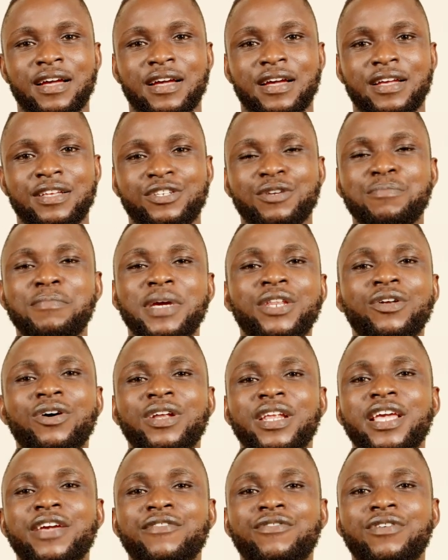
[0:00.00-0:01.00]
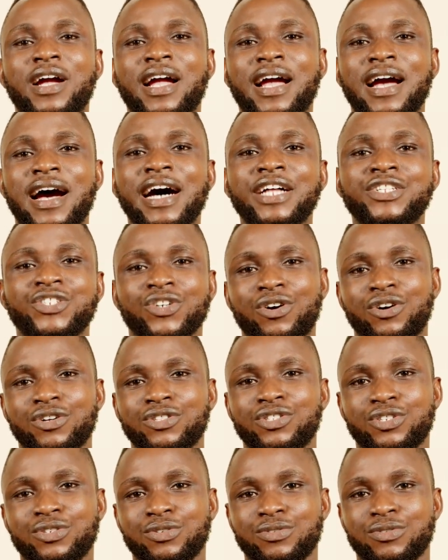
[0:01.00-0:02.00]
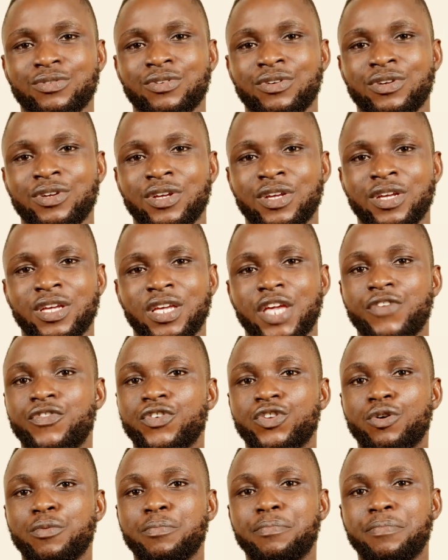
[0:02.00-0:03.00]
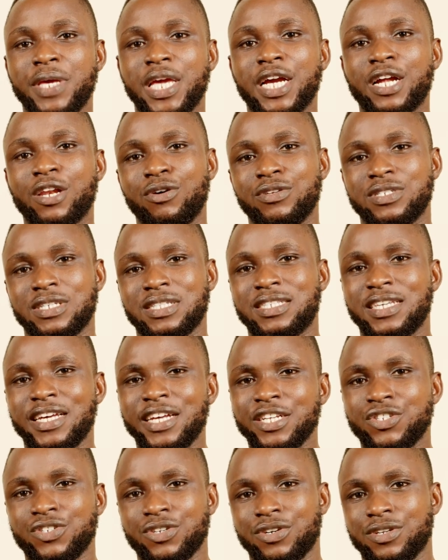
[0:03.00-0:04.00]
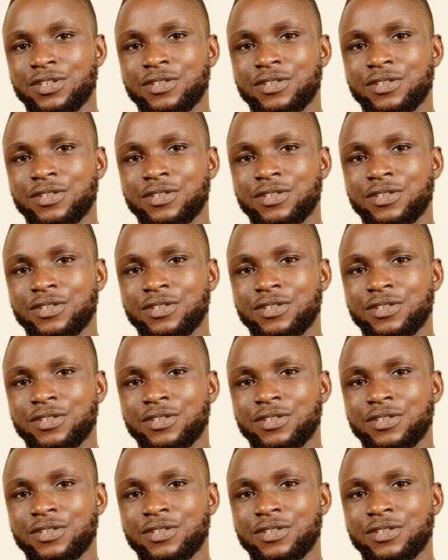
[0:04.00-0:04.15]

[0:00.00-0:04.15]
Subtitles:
you may not even catch on to if you don't pay close attention.